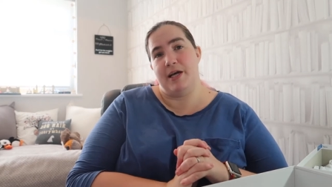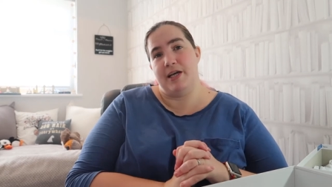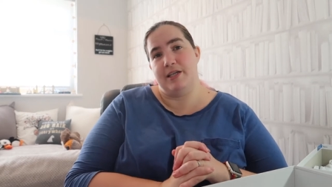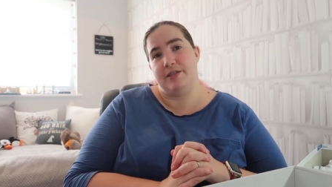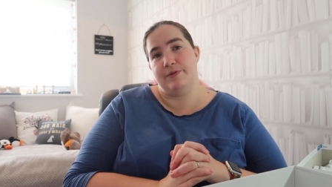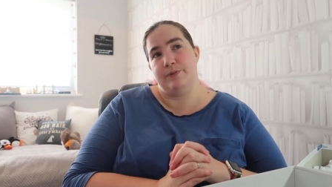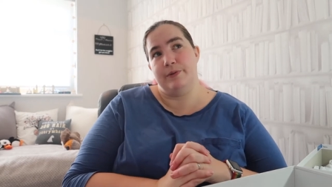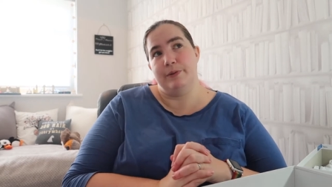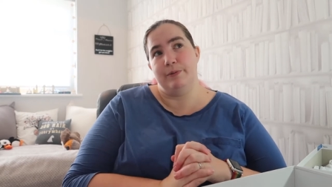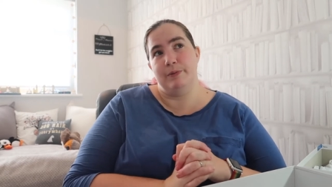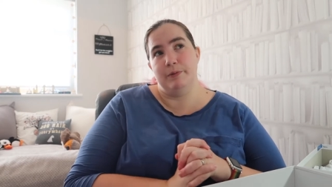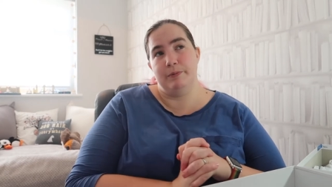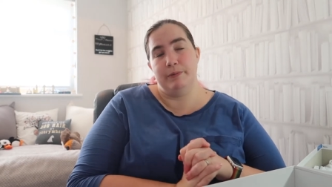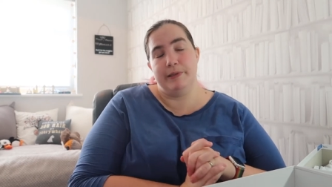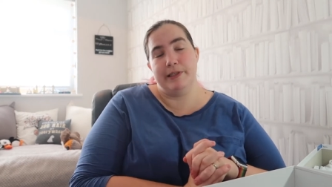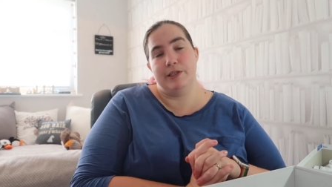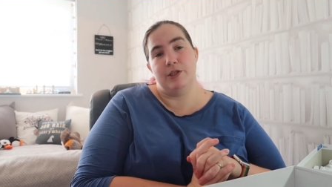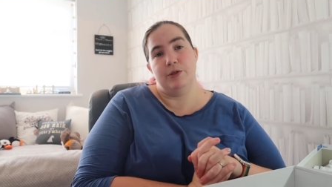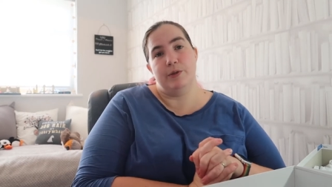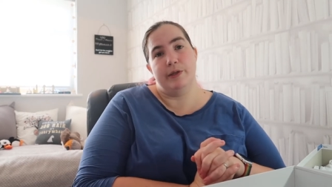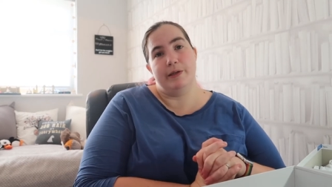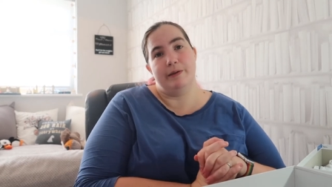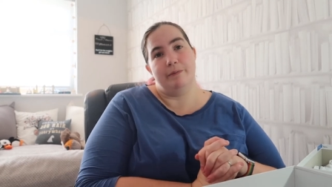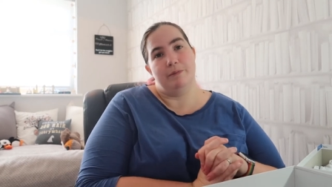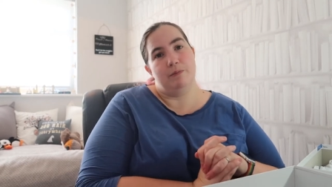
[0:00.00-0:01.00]
as we will be
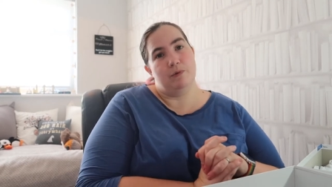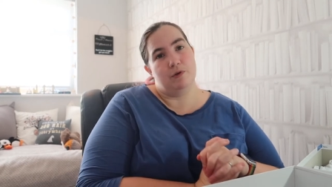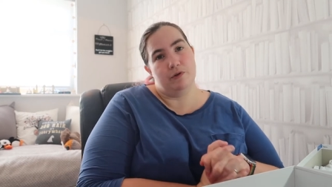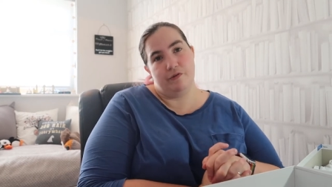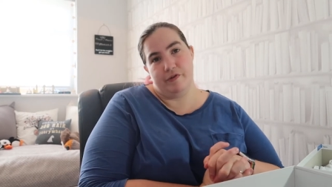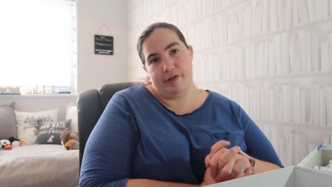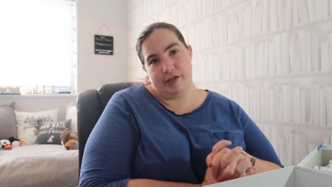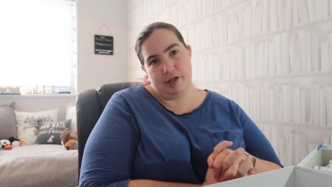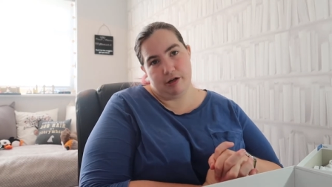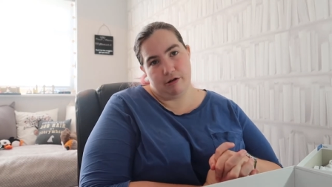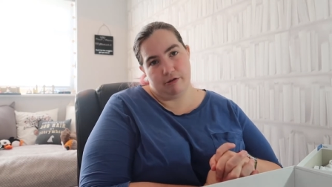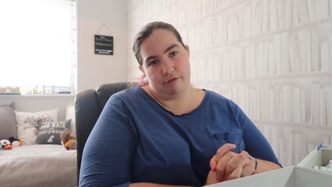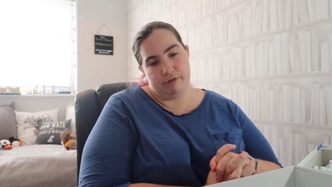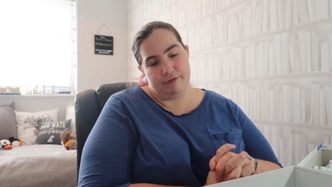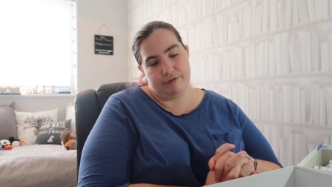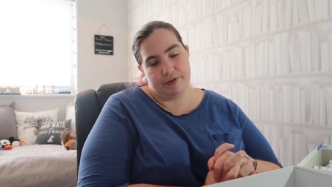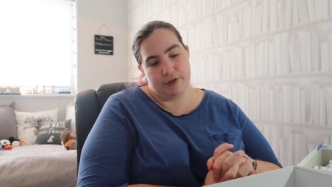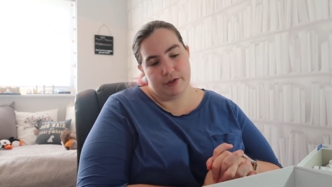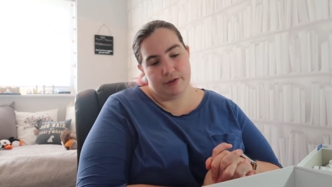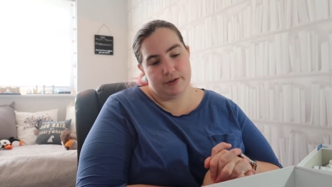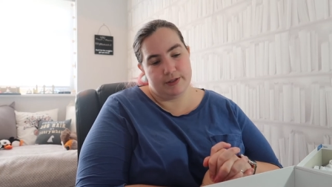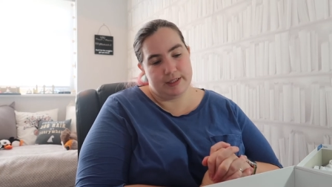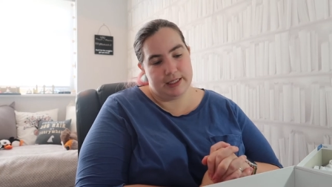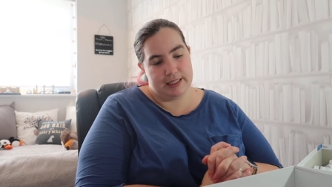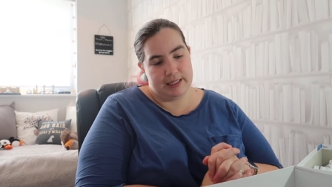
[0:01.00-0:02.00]
doing more video
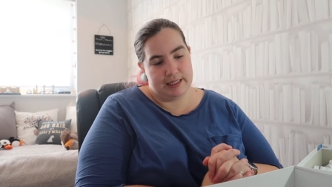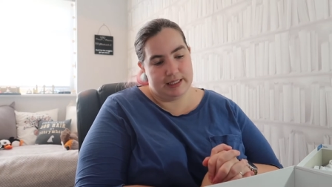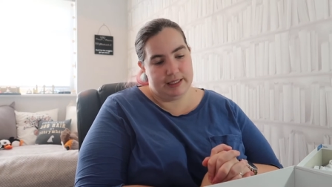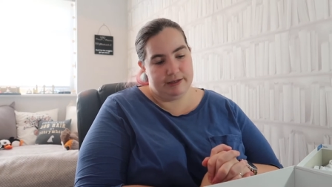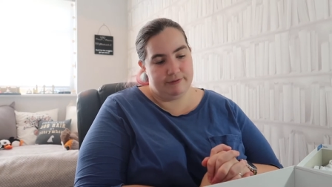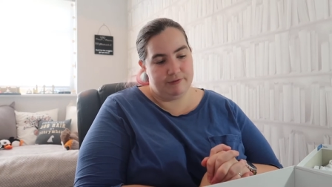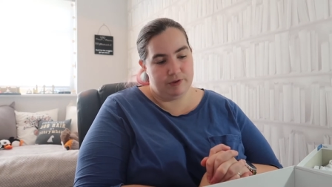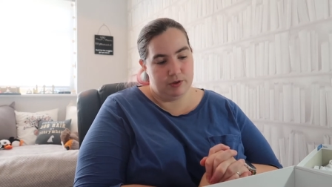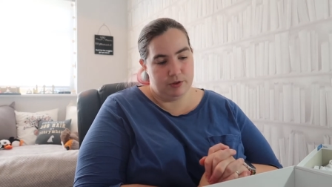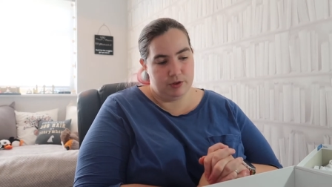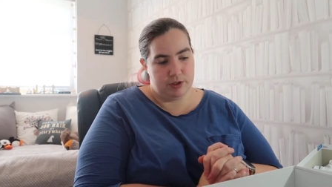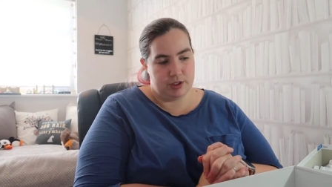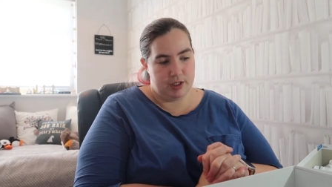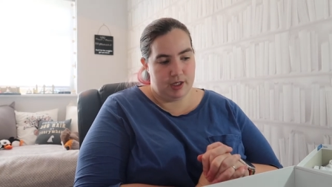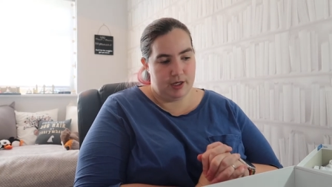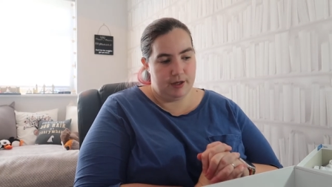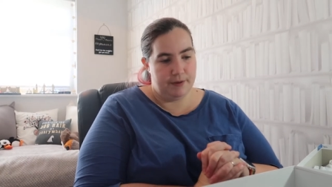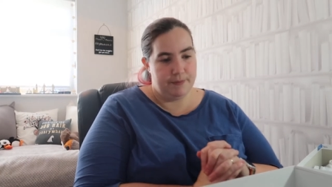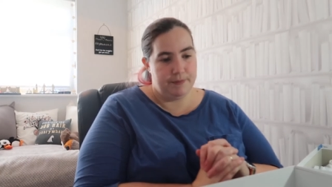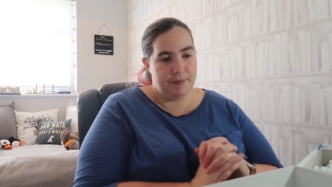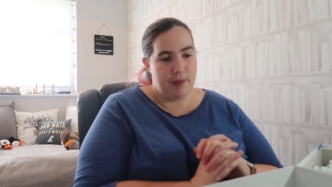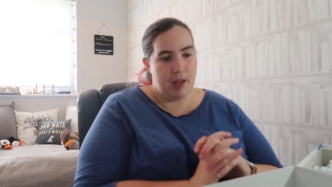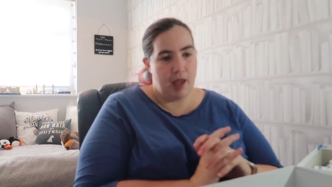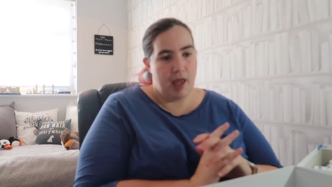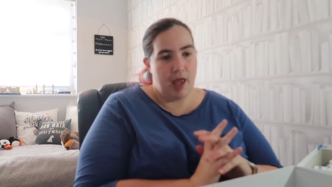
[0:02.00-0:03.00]
reviews in the
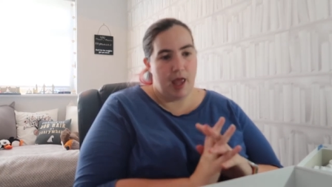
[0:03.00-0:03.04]
future